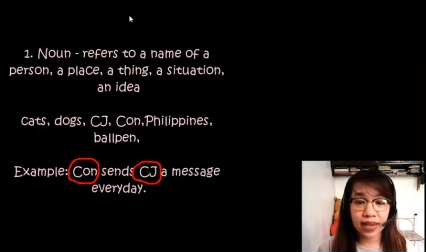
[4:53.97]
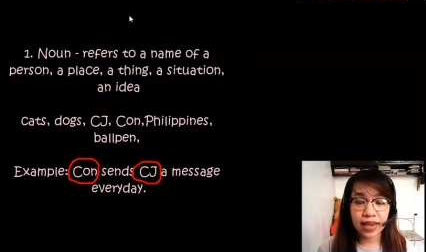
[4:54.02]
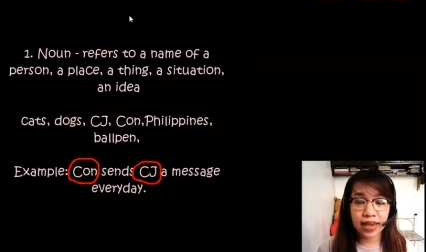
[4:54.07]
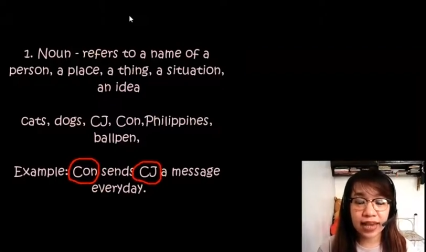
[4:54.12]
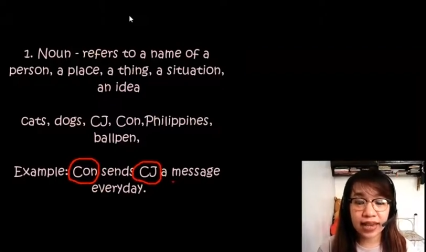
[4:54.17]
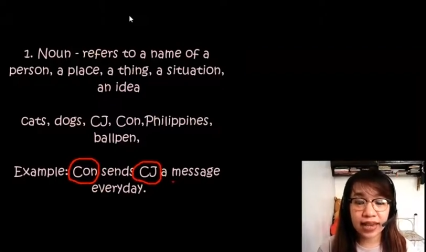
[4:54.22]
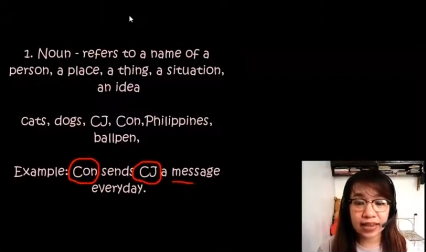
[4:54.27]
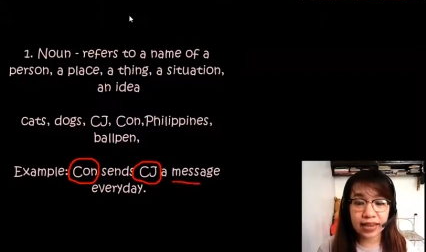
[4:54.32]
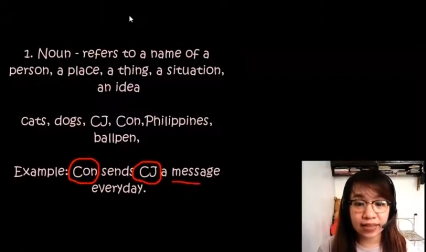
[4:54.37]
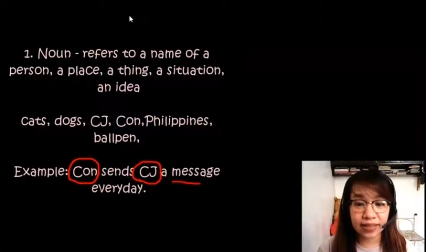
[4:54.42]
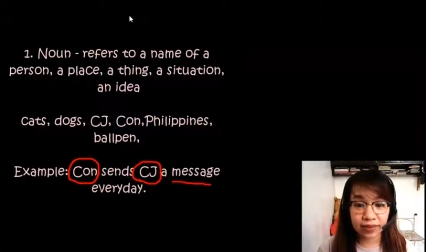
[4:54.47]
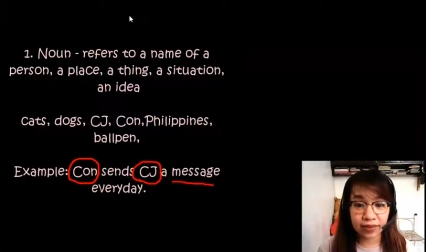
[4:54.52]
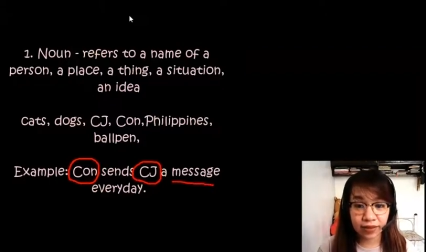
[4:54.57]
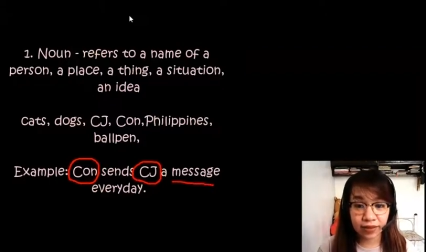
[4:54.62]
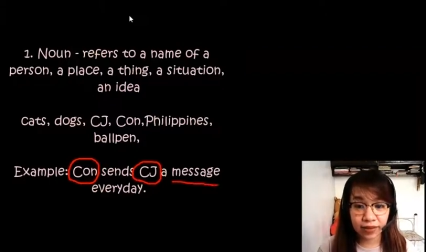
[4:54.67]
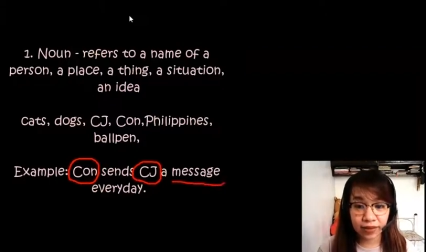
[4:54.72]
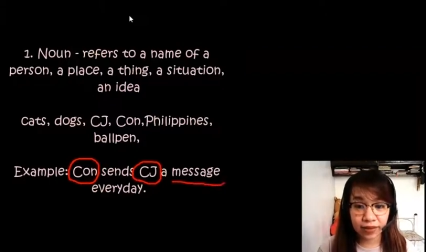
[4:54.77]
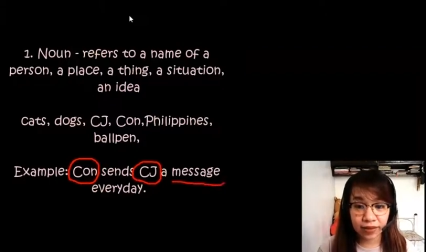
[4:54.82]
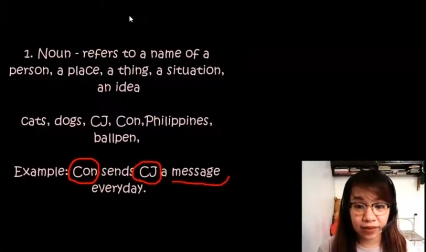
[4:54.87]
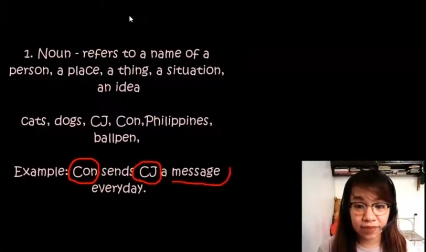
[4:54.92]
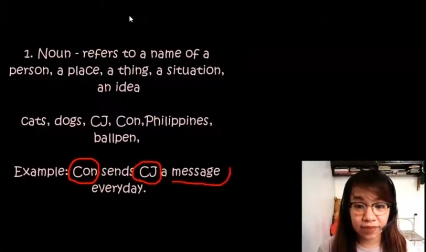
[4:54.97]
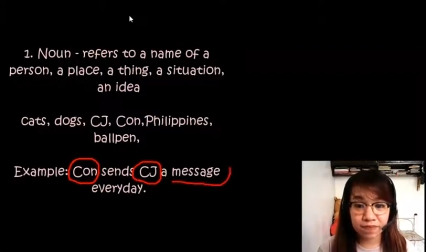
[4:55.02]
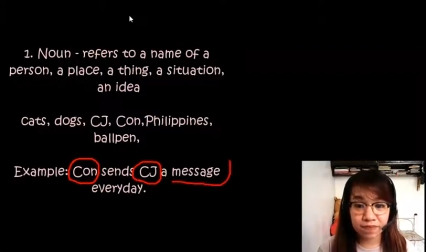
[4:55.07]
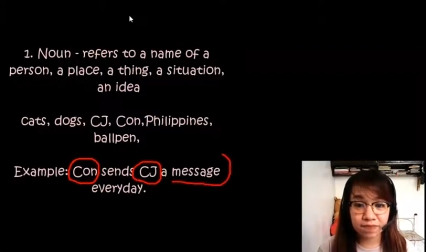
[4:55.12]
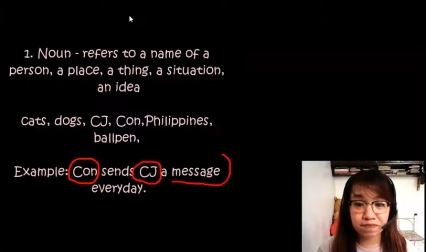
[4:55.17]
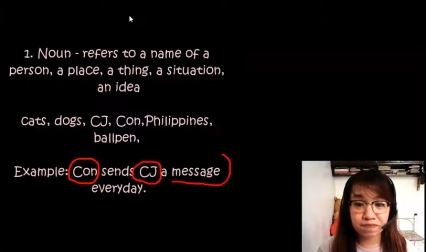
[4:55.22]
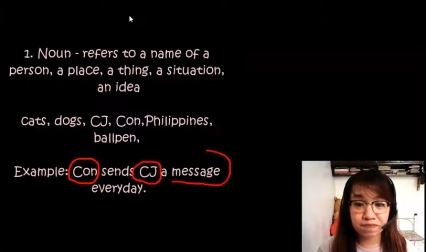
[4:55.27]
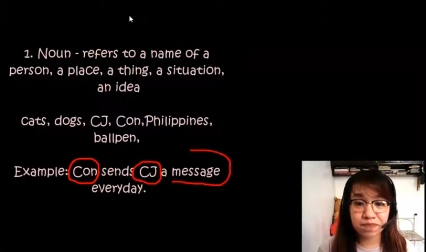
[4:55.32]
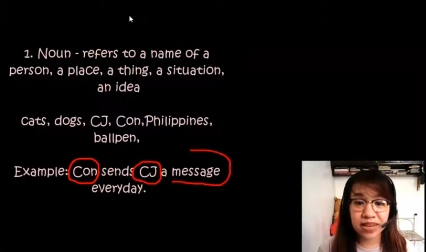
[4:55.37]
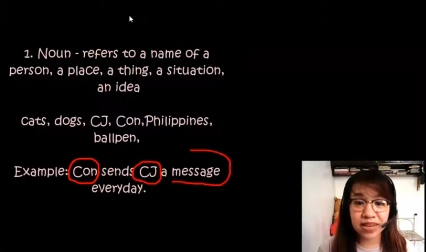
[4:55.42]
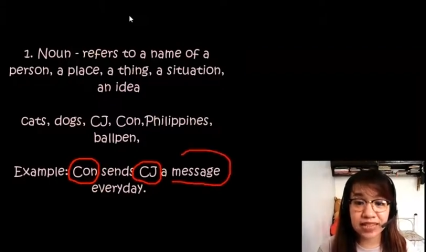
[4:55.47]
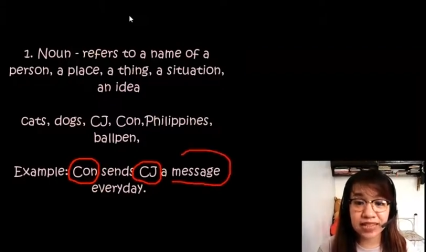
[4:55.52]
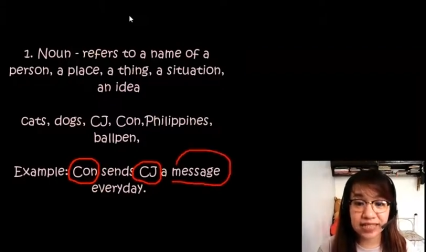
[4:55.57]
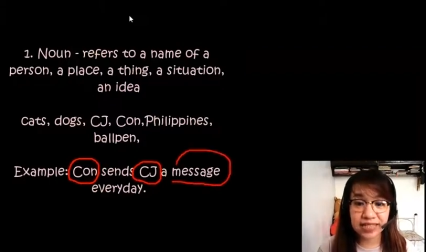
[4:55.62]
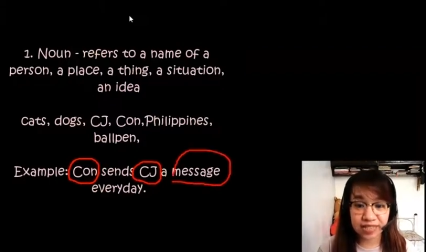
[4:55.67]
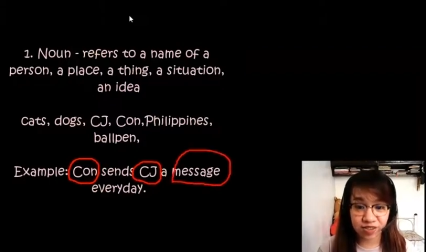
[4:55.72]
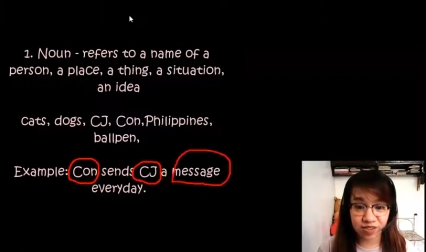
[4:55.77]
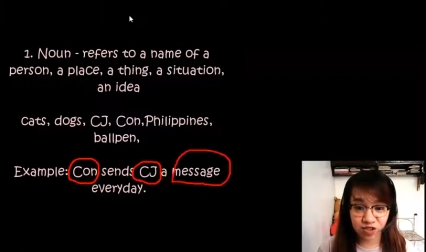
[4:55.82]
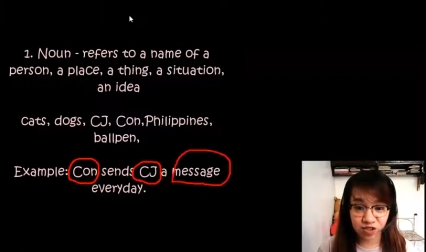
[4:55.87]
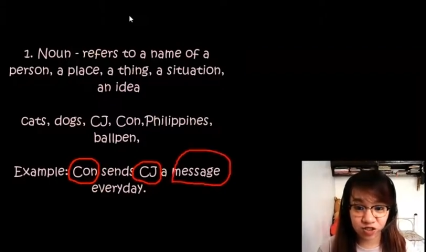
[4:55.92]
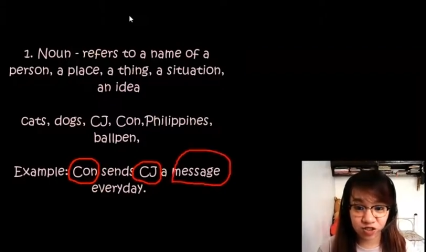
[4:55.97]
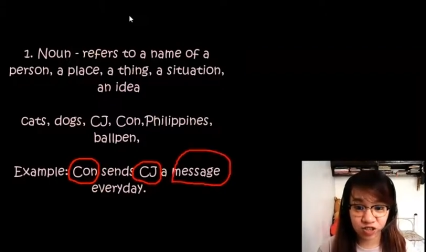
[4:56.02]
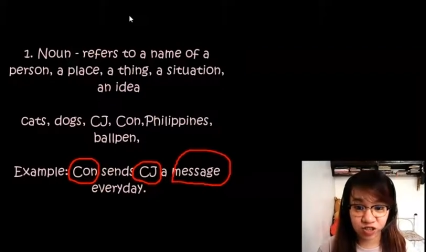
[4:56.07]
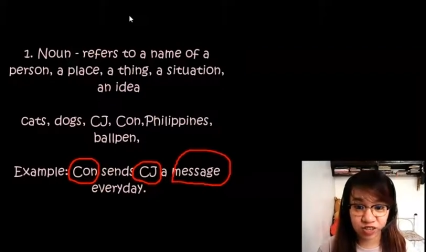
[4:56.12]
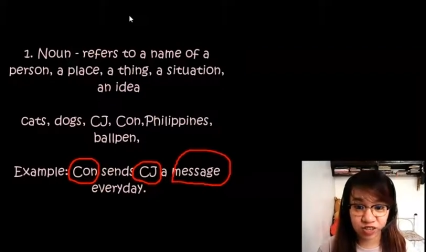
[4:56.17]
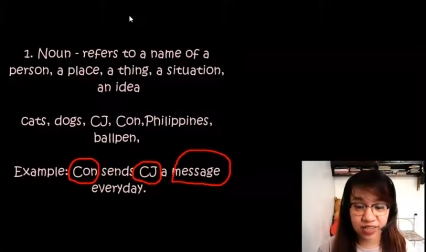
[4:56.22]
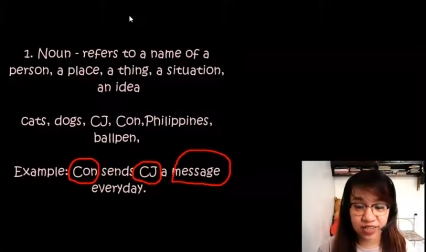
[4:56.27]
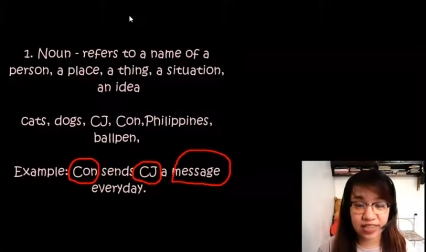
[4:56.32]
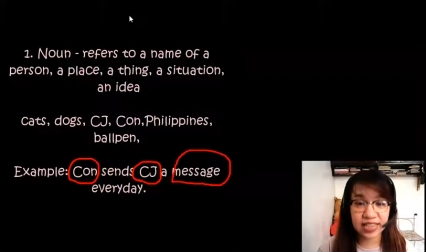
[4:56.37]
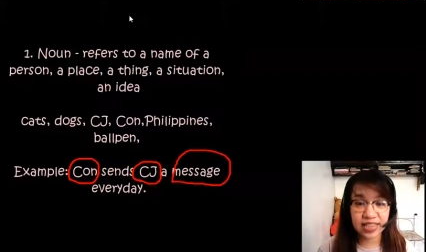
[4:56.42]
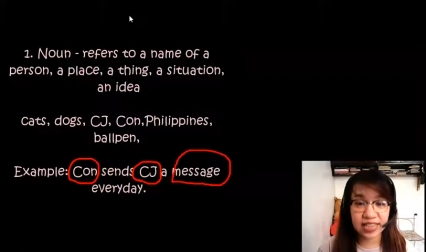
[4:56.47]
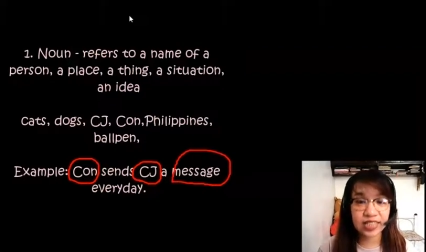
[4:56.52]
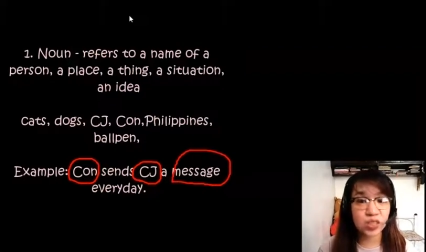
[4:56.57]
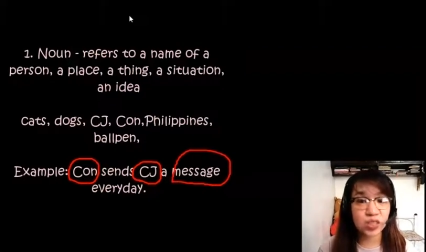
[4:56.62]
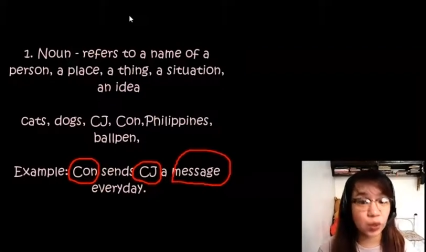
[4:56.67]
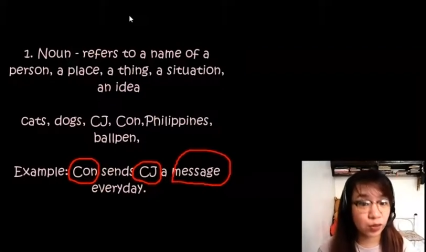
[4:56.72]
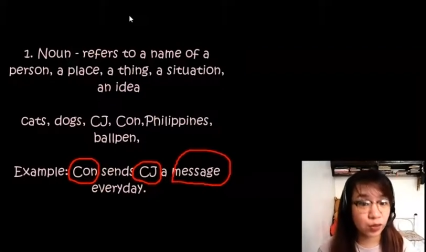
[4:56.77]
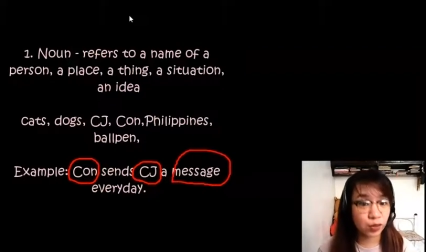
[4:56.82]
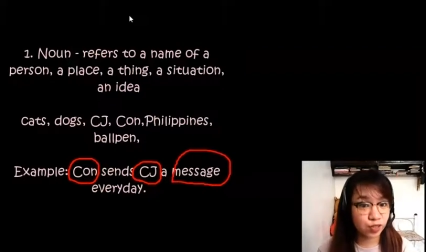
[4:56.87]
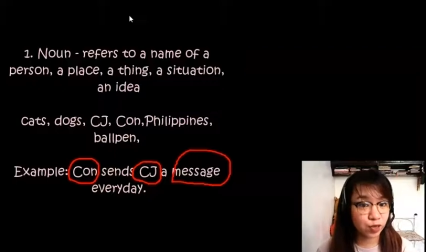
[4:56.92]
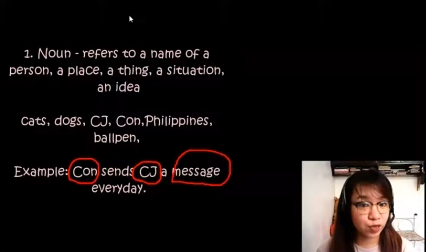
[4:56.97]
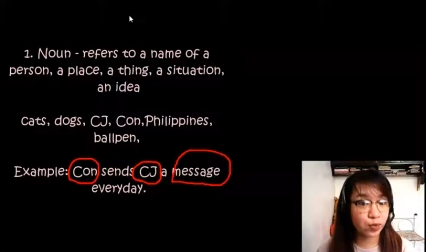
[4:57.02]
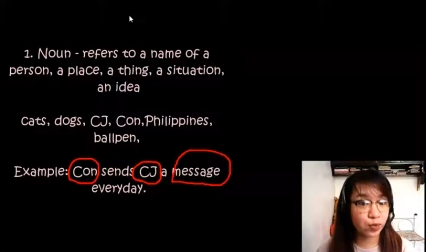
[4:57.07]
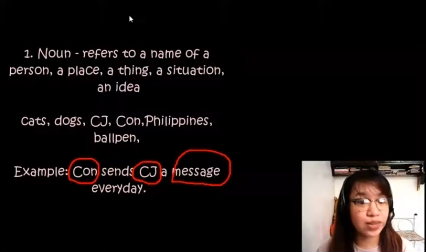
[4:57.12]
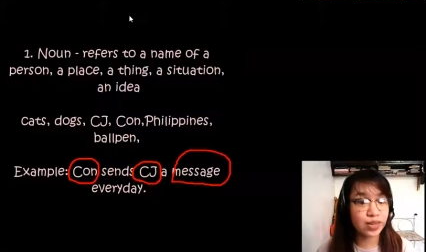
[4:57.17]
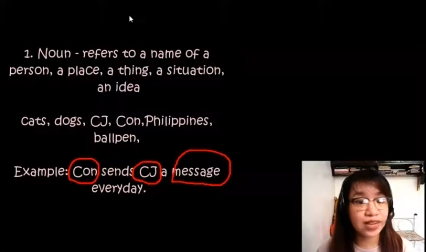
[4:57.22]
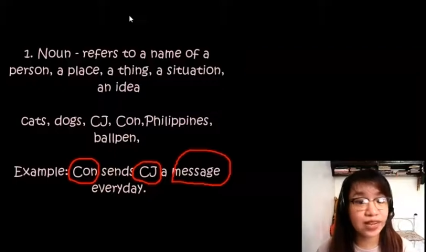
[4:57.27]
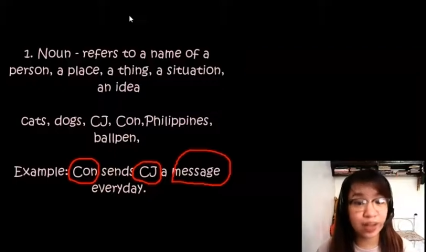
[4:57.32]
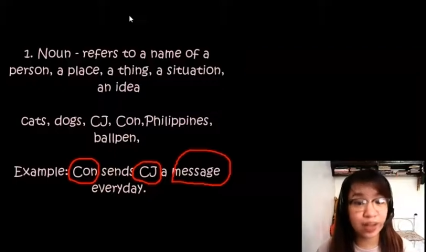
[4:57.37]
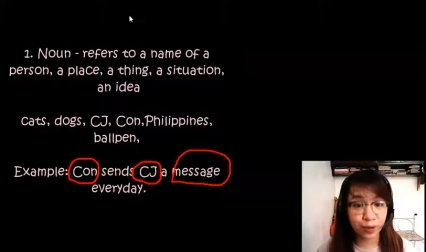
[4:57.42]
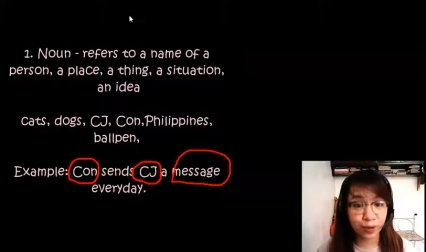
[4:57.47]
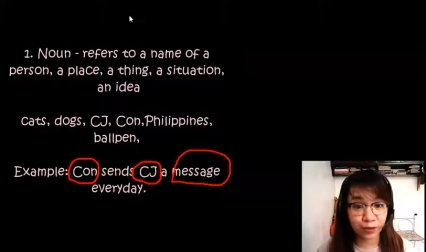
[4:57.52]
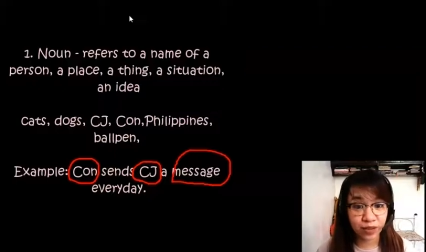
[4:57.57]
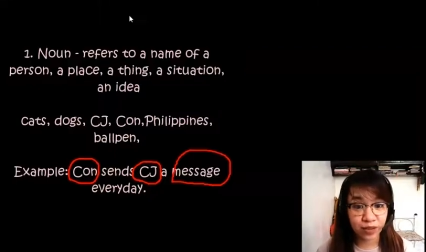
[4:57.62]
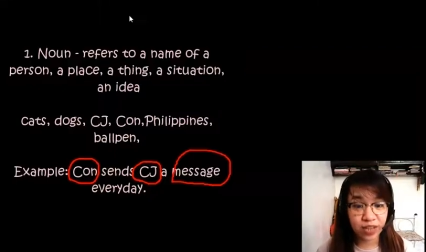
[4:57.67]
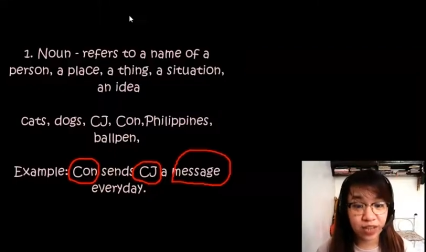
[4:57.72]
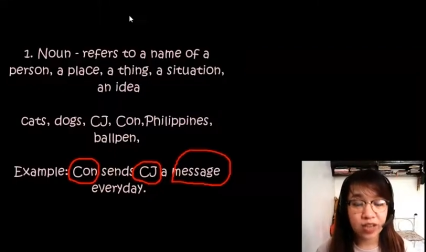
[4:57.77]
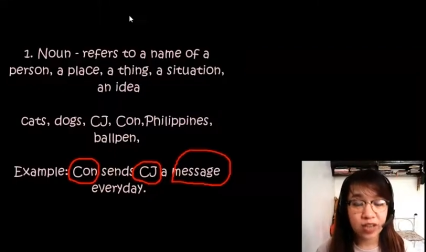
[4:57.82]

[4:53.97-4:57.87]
And message is also a noun.